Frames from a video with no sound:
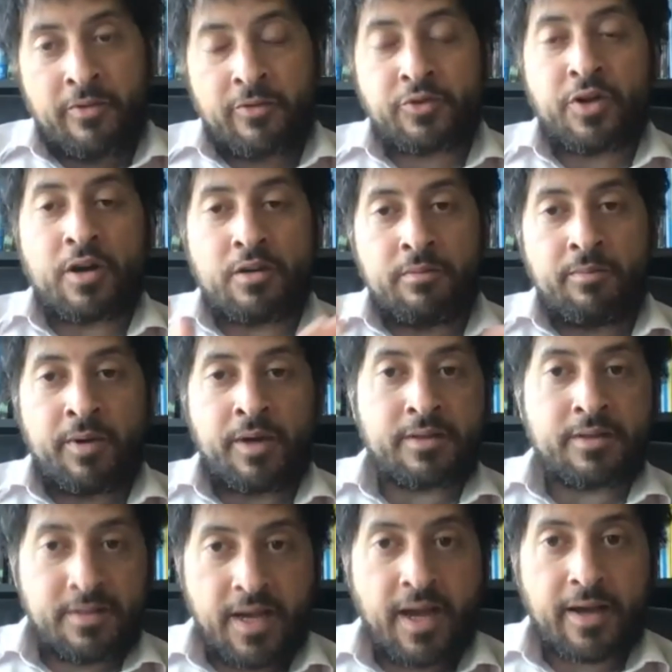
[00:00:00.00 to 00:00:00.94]
if we're talking
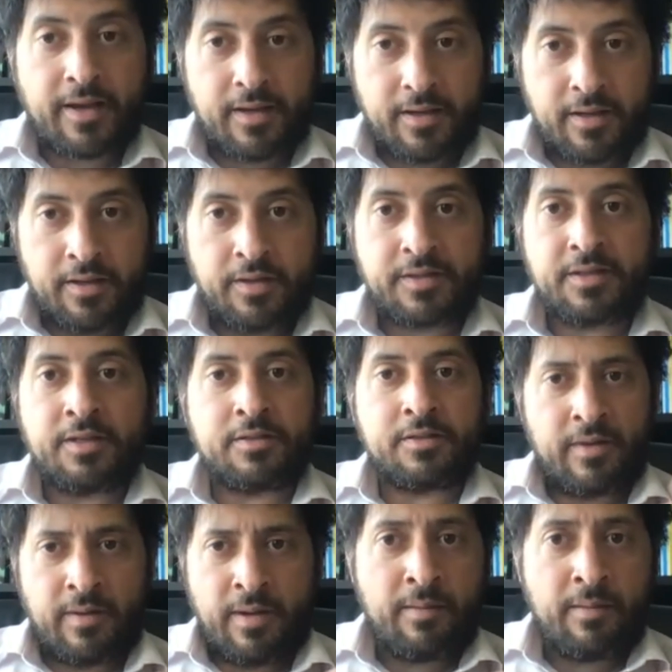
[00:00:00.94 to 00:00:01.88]
about tech in the sense
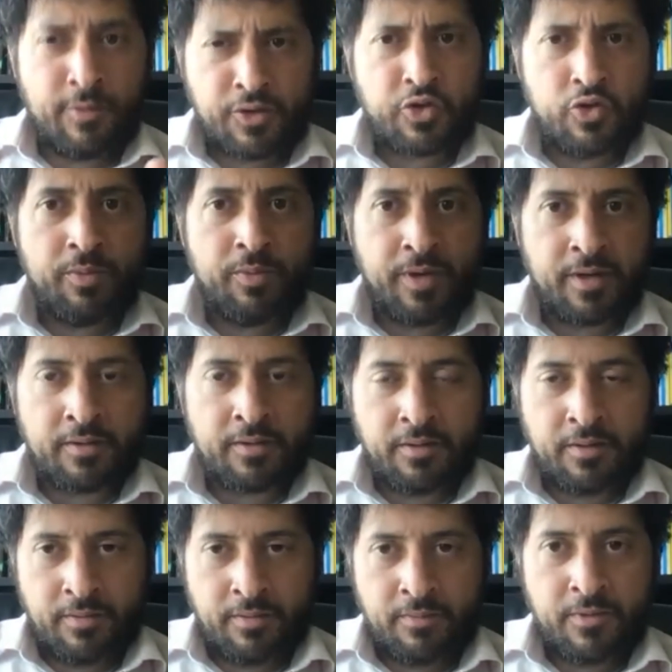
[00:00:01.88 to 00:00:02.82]
that I'm assuming
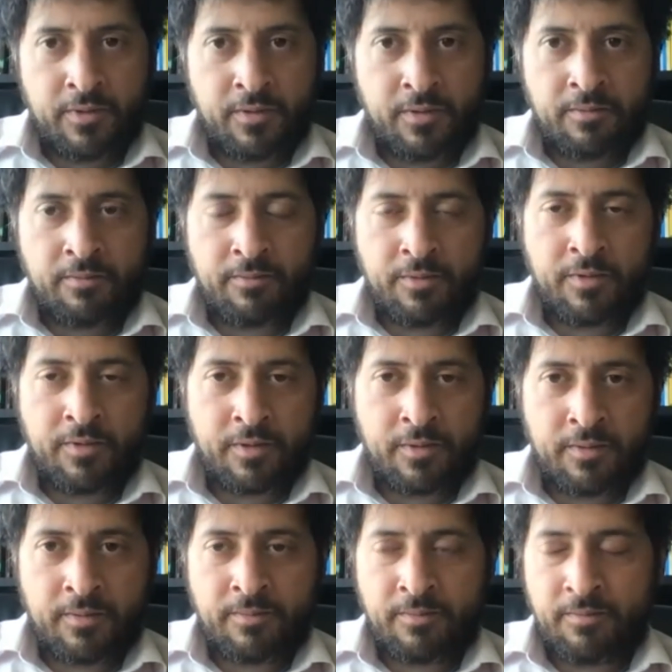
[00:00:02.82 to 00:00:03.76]

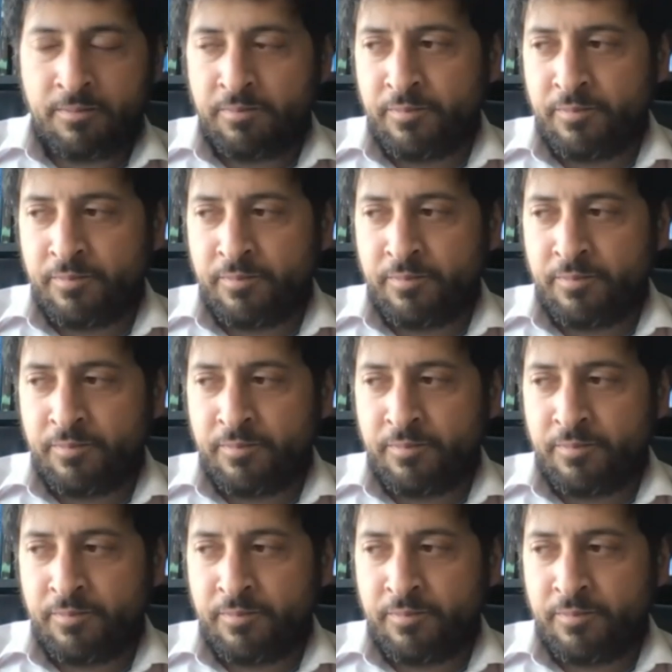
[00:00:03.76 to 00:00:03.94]
the